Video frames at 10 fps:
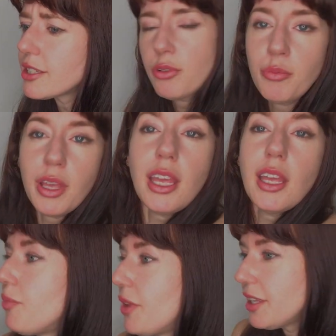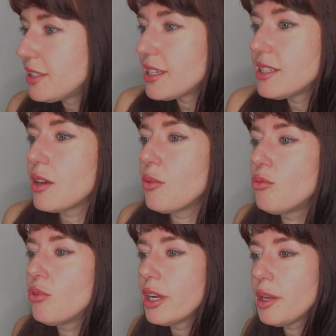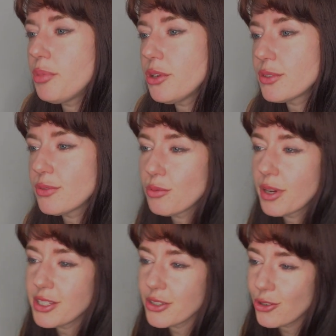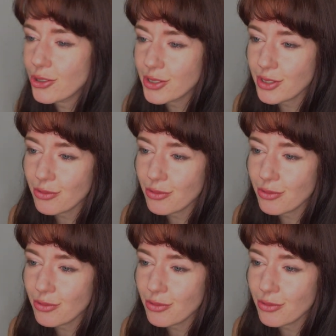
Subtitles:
For me, it is a really beautiful way to cross the